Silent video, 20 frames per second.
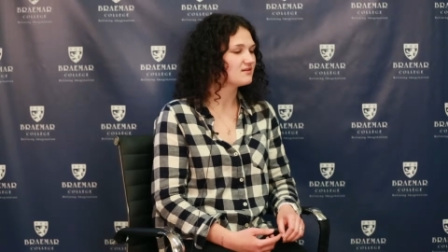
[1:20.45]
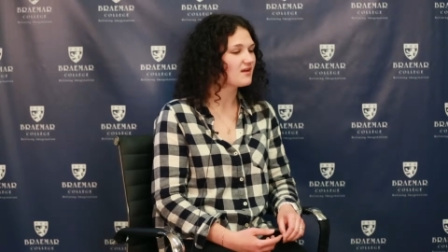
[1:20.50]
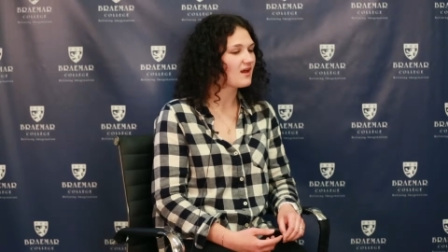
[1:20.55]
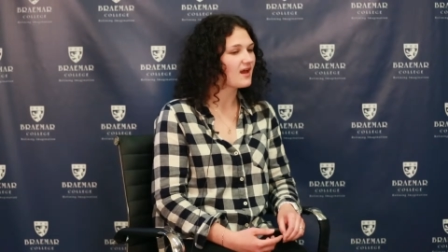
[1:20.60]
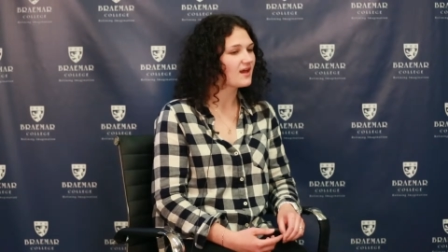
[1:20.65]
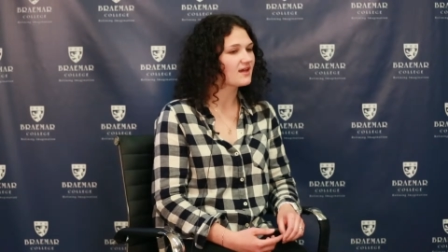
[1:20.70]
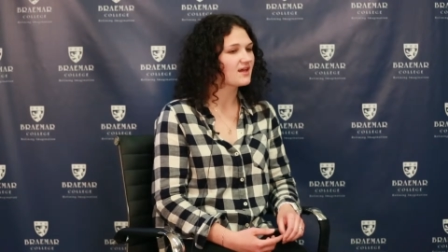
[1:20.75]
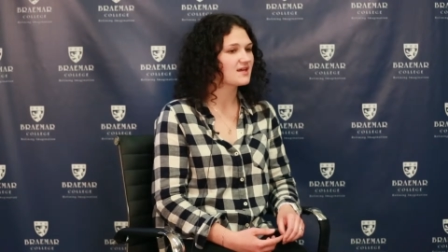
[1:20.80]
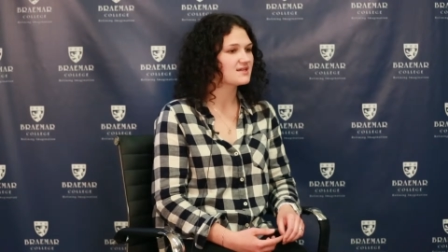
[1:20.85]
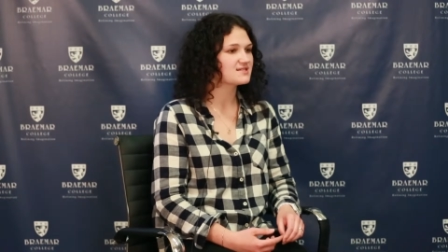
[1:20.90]
Yeah.
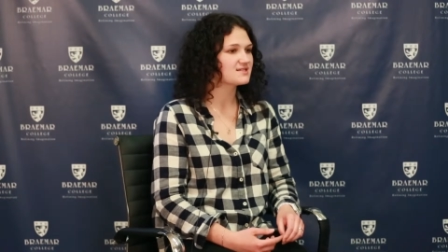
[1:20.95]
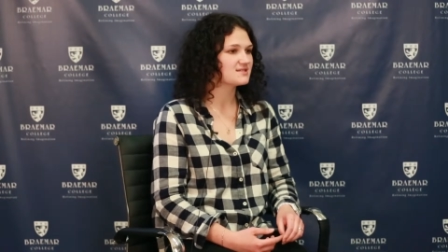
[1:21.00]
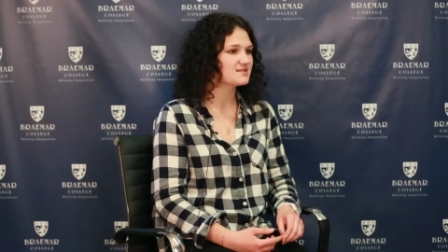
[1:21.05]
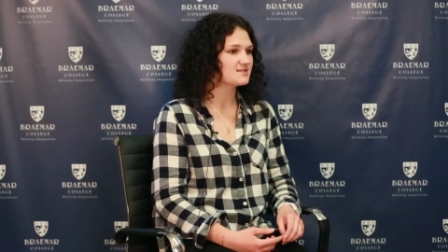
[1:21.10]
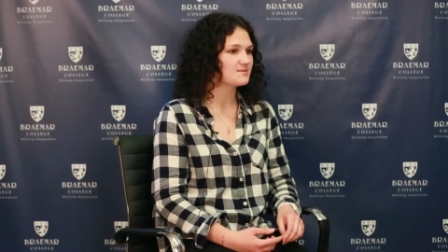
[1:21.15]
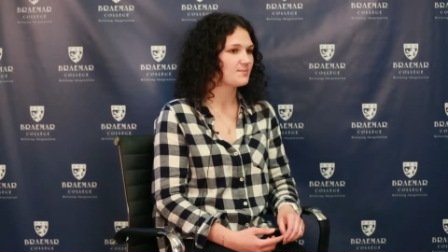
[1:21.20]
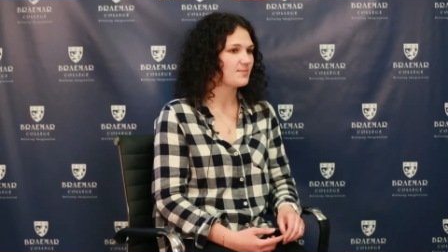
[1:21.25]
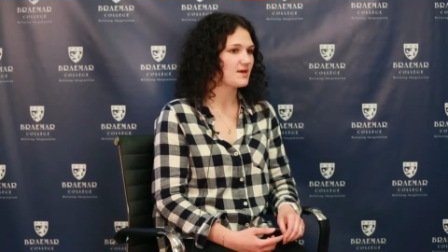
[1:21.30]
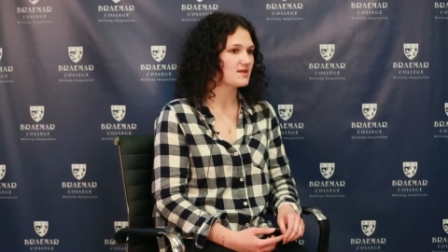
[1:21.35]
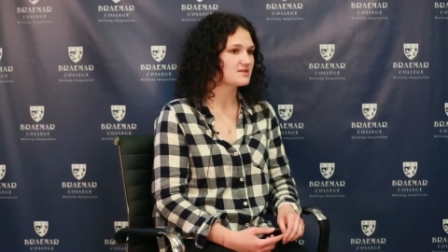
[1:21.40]
And I guess
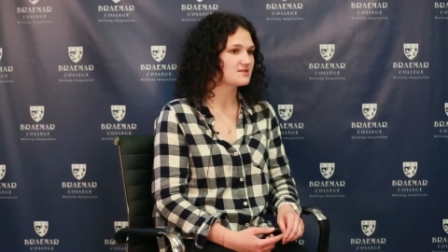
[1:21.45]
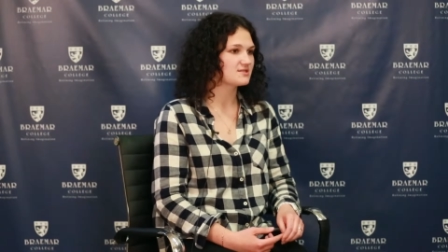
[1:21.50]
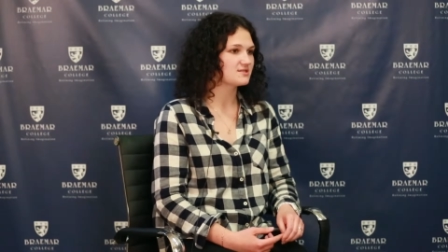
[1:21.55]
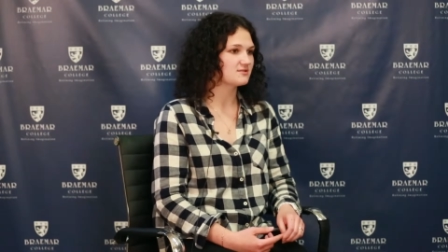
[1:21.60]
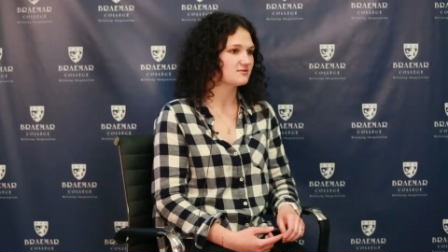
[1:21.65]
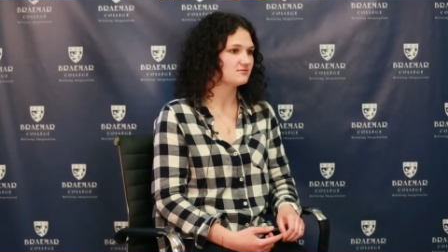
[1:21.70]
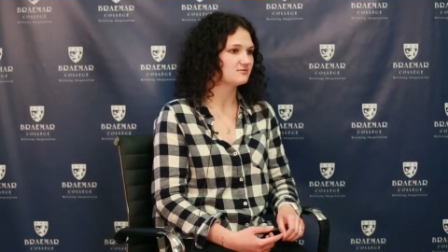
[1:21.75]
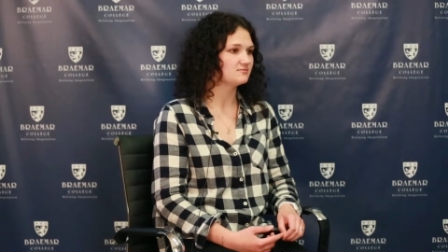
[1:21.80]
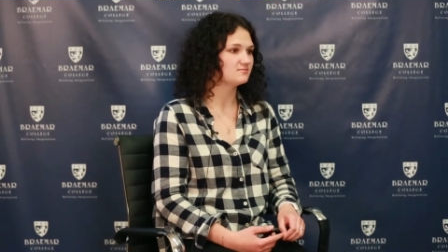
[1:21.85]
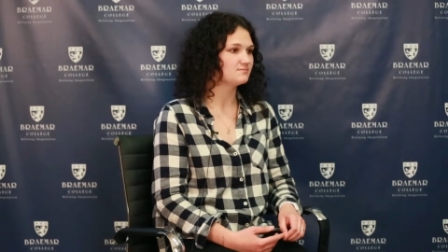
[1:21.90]
it
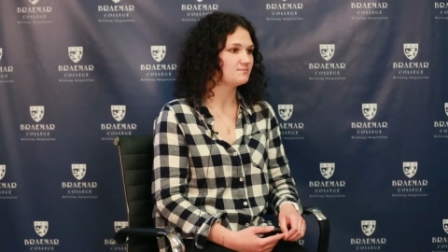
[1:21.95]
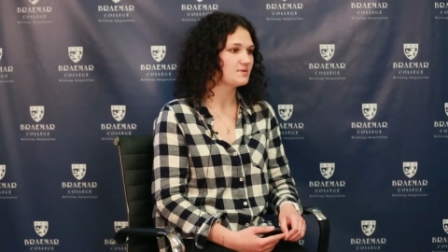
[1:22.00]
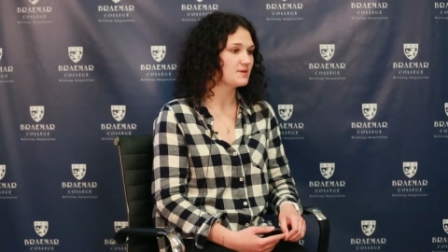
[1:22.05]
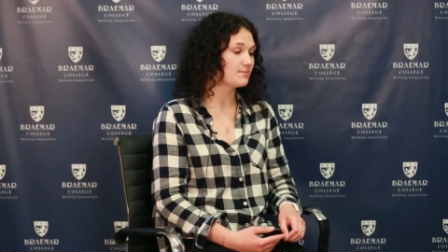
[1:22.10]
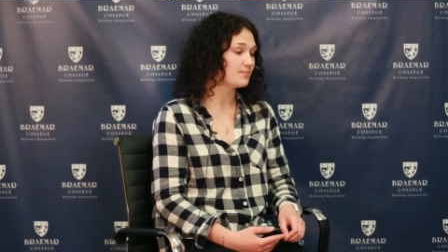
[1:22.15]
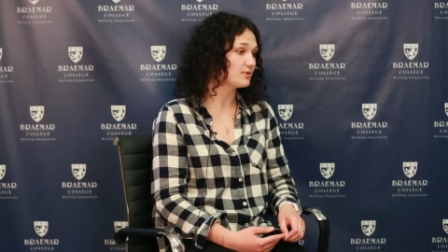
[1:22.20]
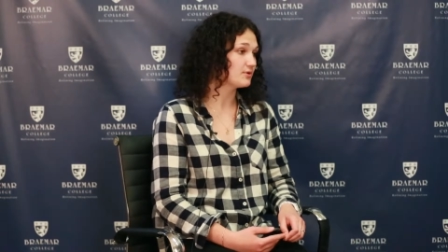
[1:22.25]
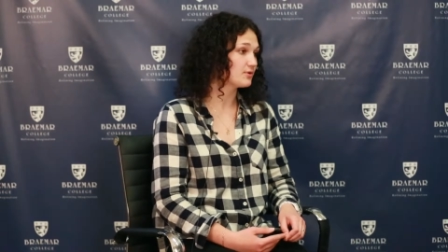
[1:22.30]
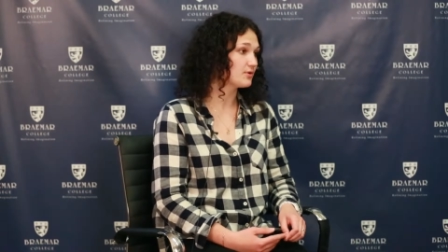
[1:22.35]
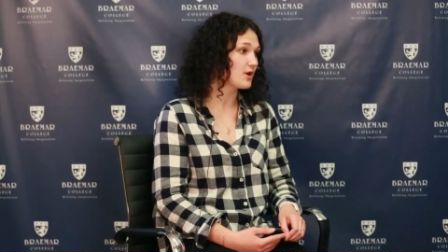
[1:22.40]
depends on
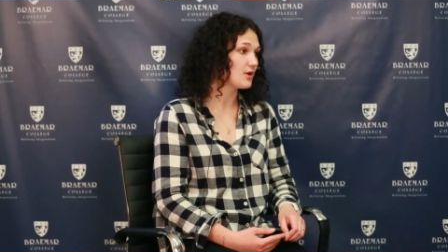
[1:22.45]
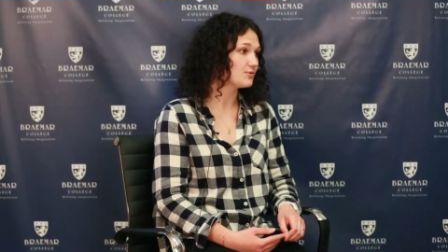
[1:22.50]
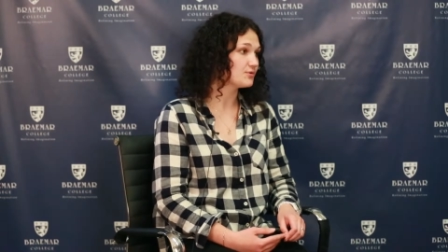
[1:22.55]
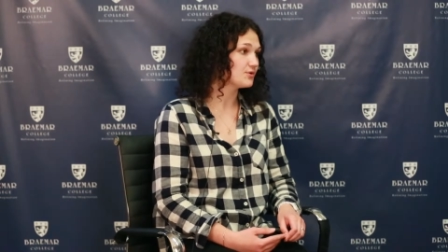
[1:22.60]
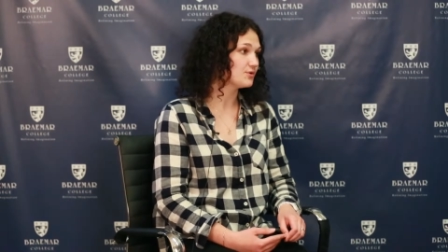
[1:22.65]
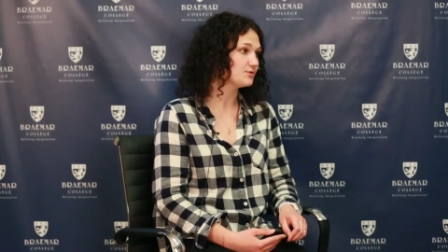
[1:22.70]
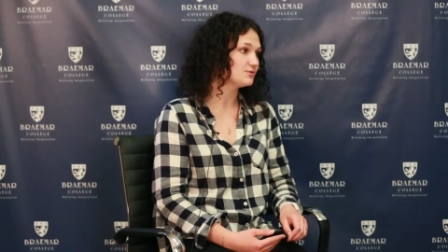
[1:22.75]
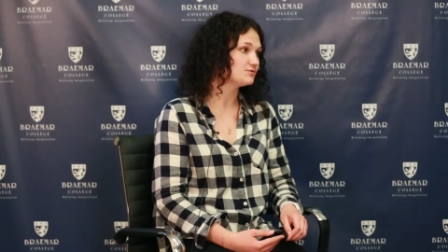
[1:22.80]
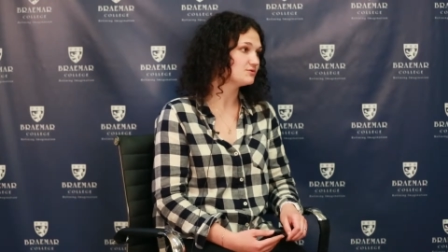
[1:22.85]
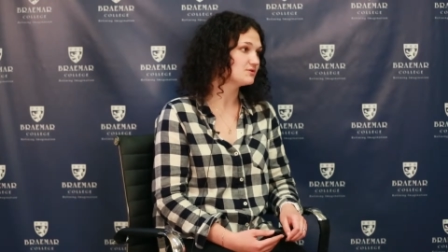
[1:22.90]
people
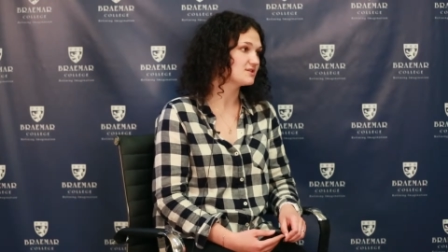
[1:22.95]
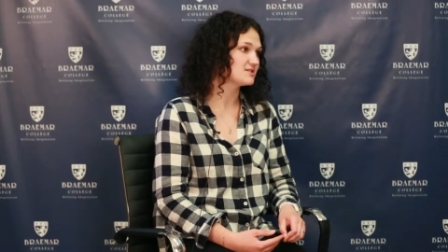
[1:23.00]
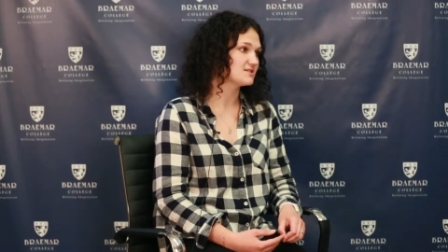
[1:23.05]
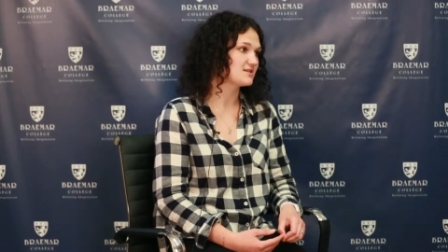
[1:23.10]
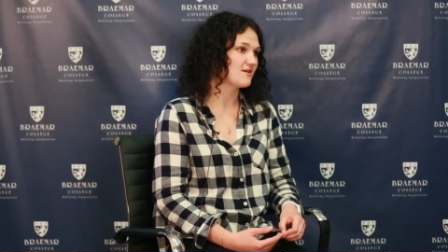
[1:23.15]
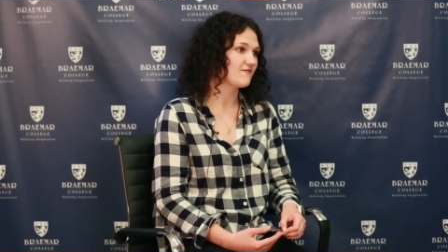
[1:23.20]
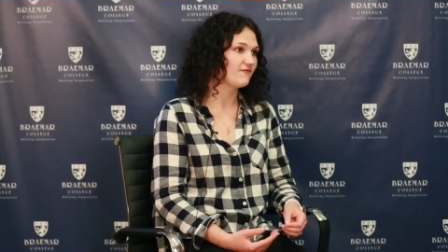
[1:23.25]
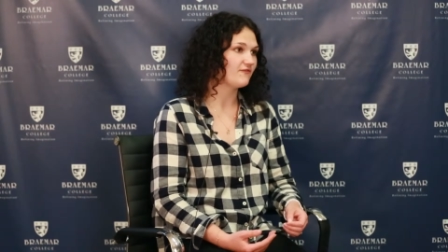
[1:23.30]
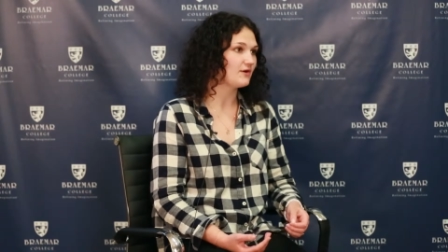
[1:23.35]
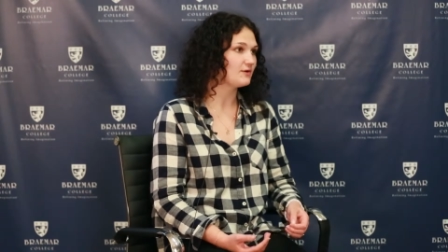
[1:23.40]
around you because
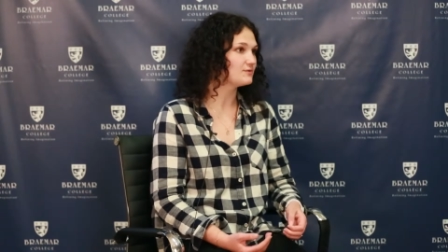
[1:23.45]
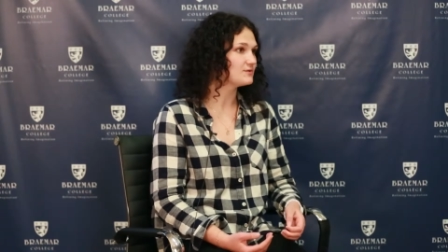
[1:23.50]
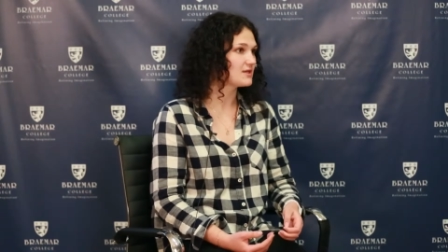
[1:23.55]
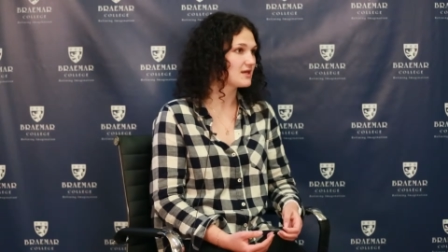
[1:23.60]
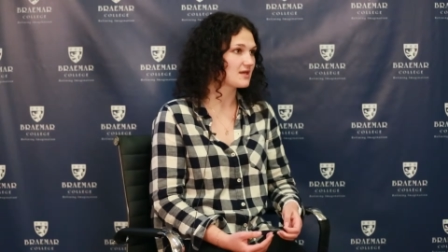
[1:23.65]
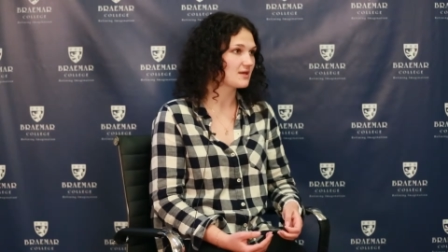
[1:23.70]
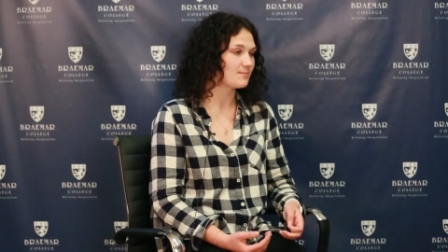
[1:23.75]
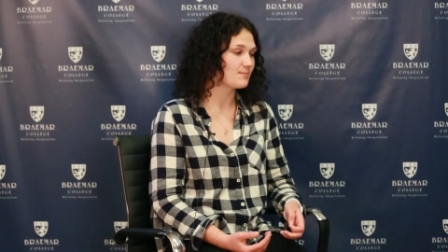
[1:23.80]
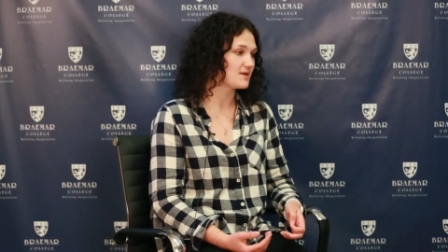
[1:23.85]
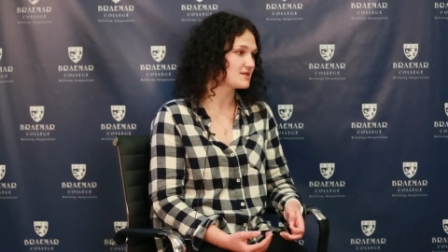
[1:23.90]
I found
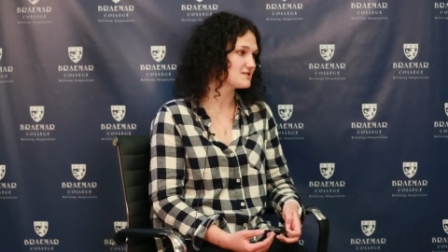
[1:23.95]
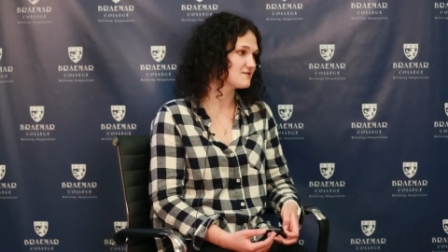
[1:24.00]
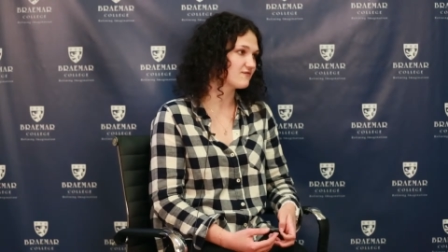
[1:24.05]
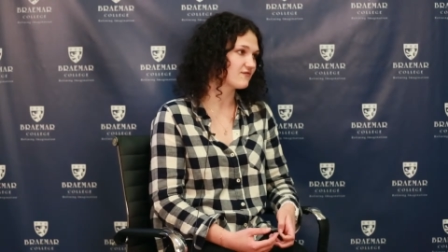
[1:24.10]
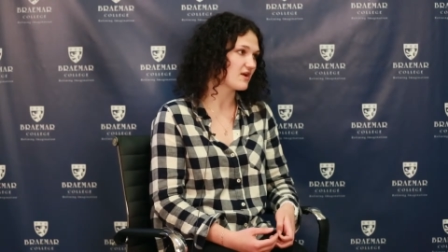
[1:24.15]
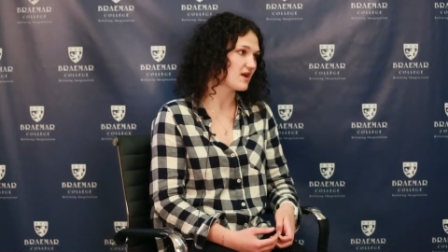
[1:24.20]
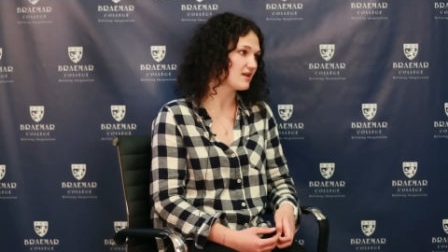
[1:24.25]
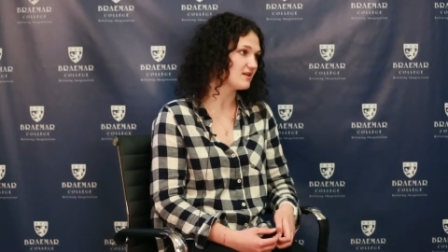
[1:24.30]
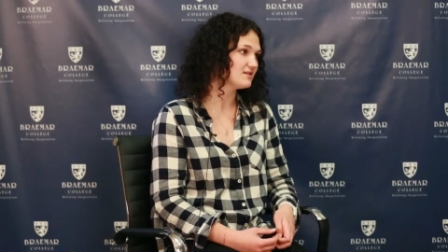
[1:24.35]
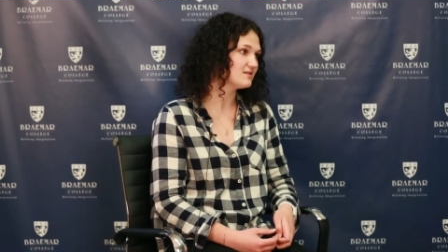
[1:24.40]
like a best
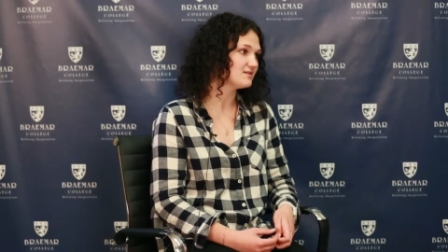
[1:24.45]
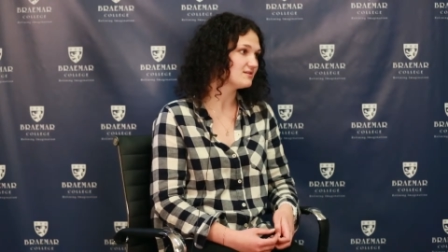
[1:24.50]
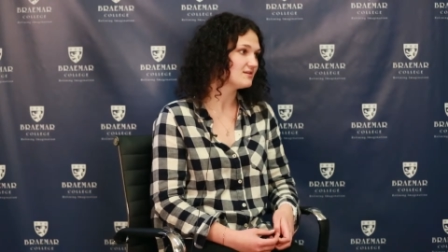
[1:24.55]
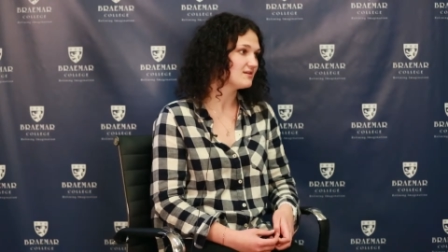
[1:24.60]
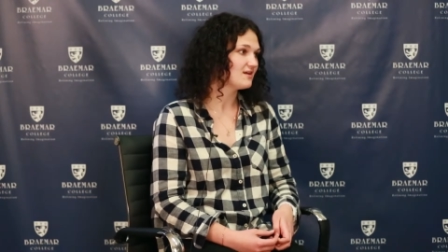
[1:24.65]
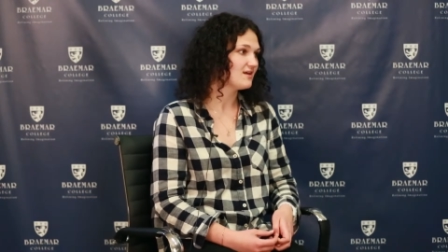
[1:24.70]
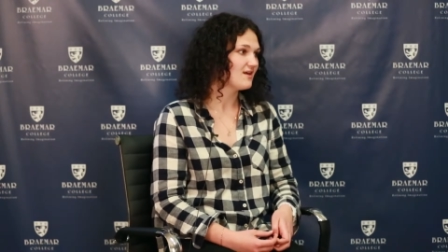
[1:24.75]
friend.